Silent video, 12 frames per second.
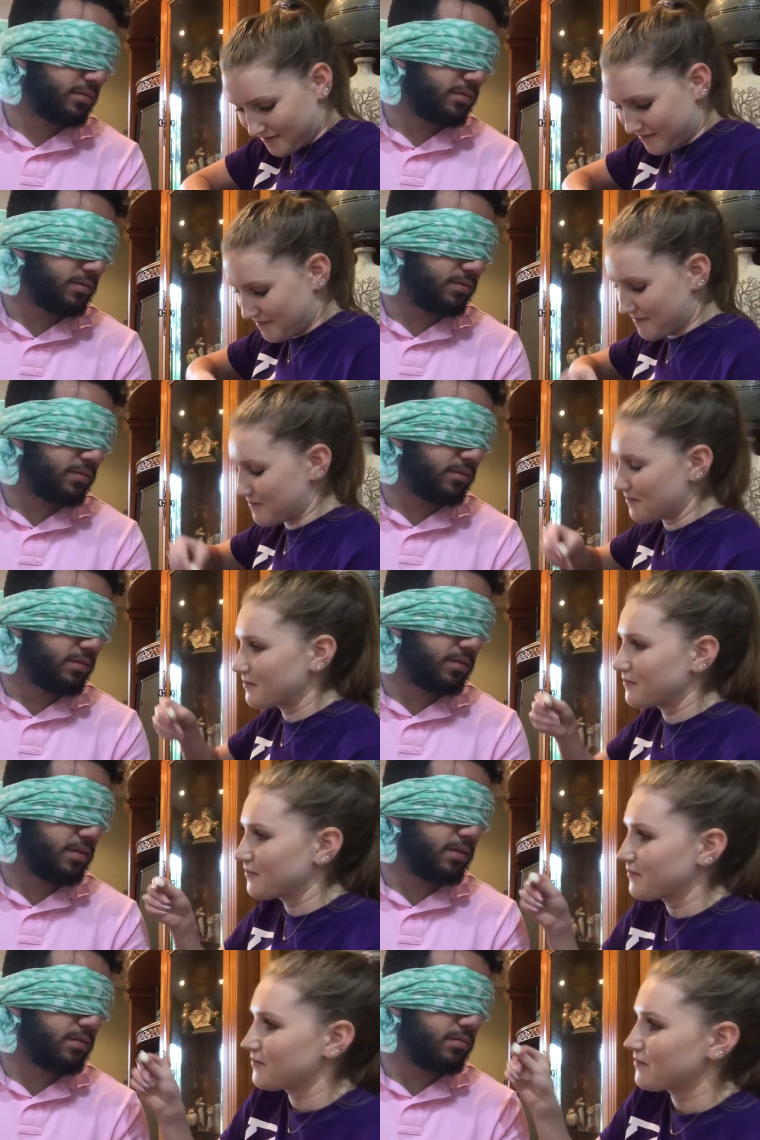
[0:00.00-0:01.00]

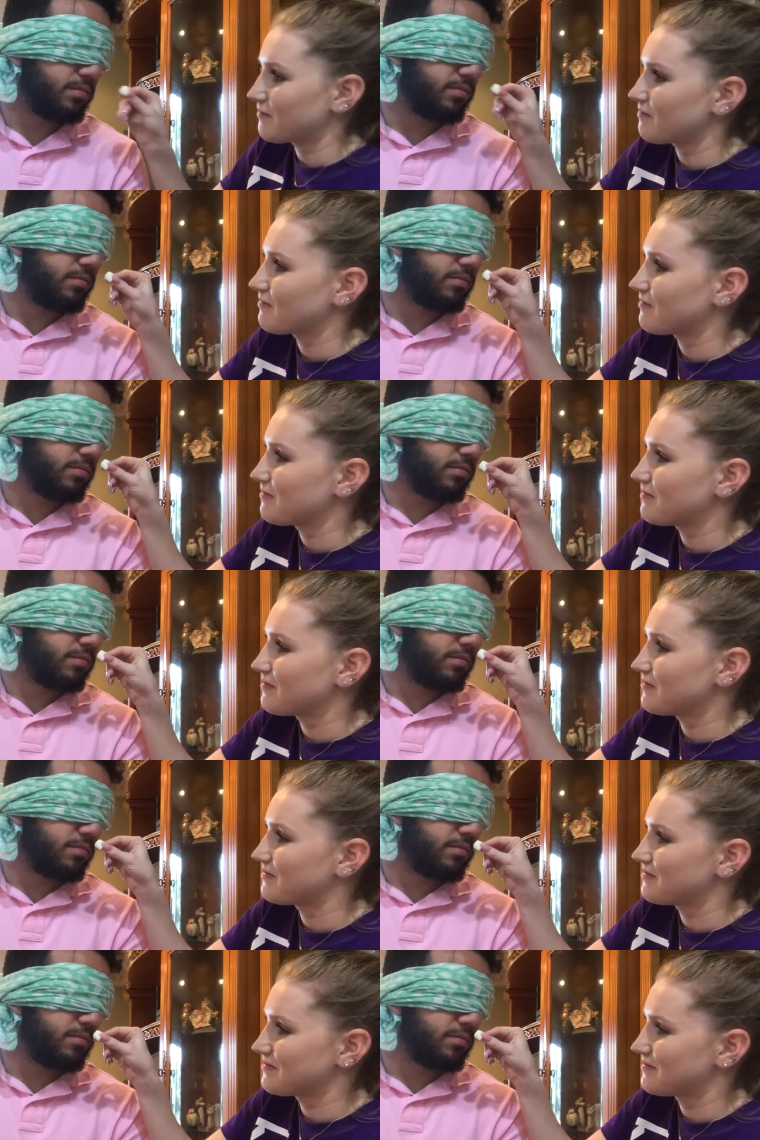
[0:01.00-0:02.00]

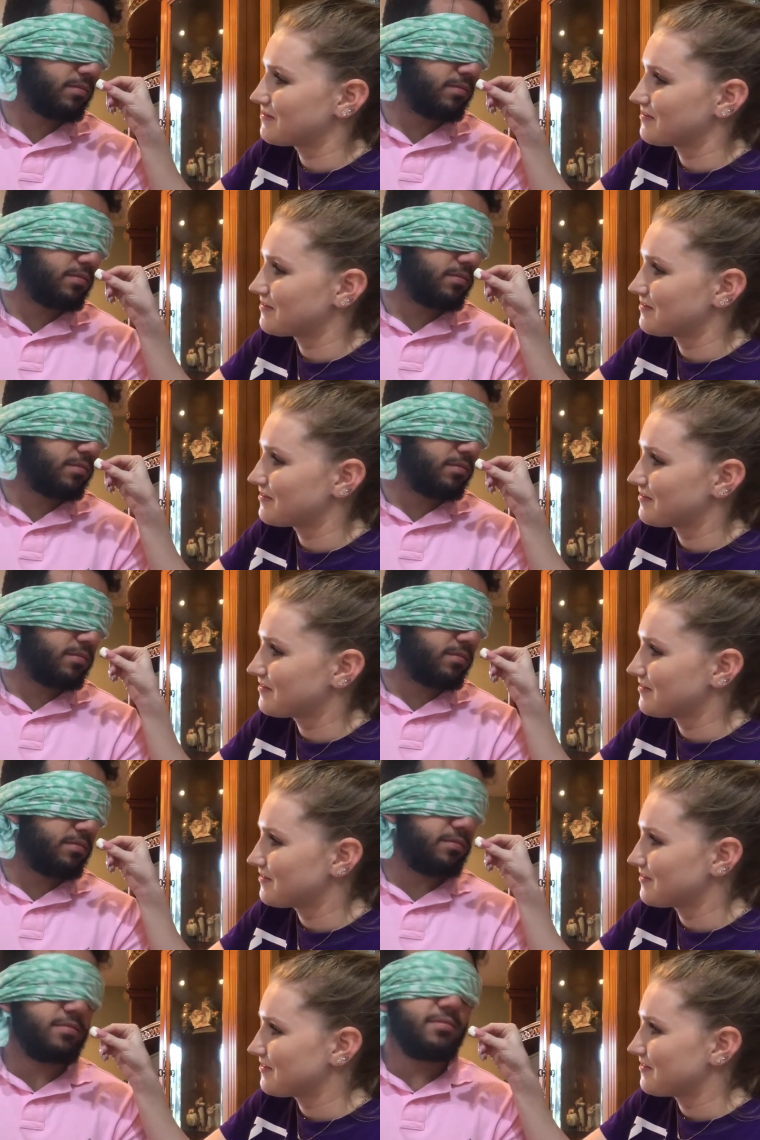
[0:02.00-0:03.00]

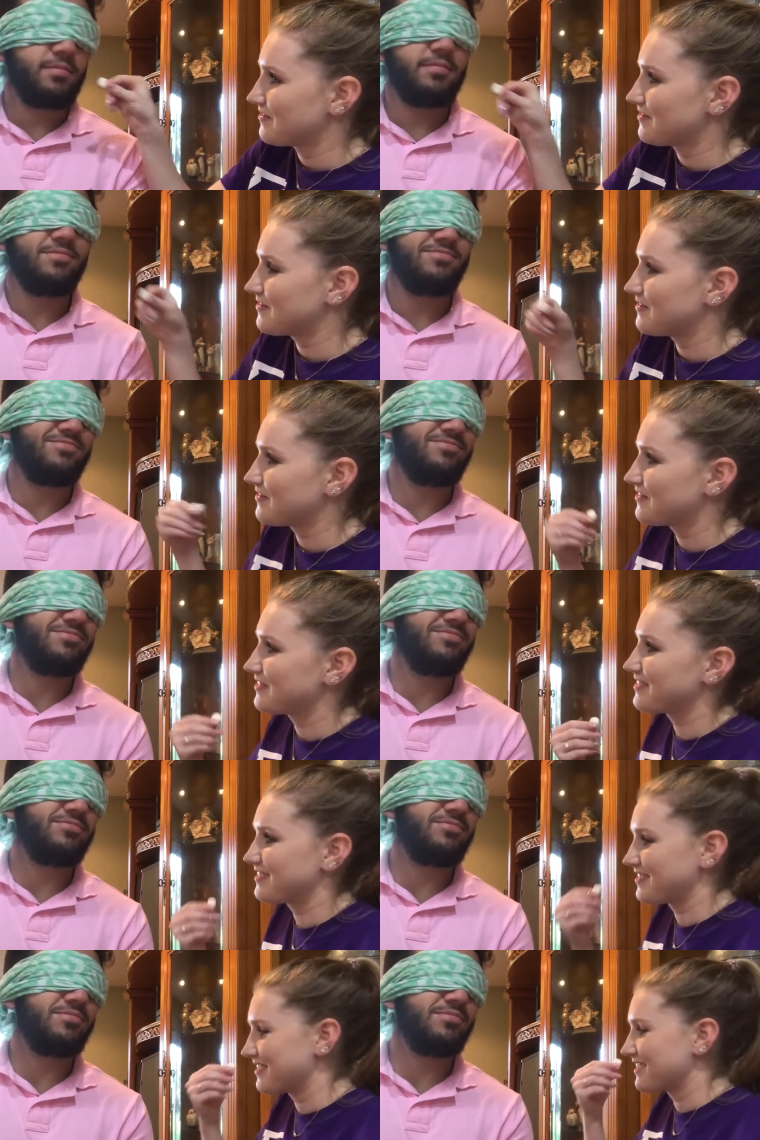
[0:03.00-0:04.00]

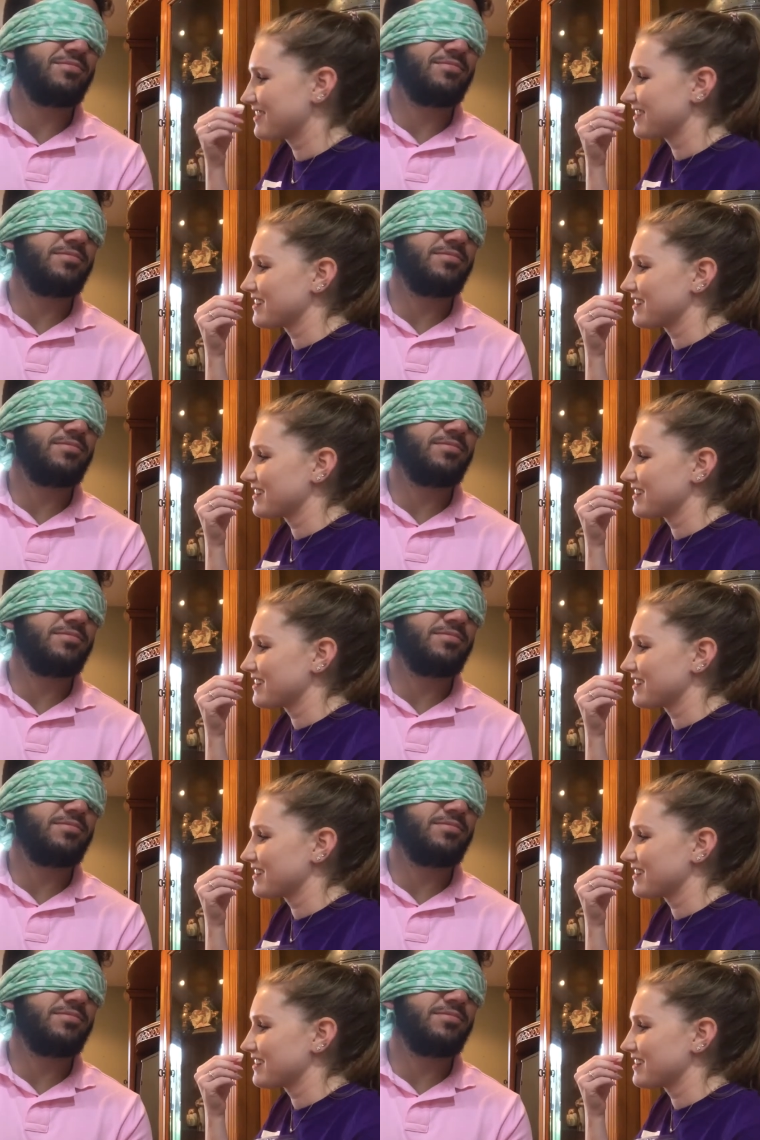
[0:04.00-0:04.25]
Nothing is said.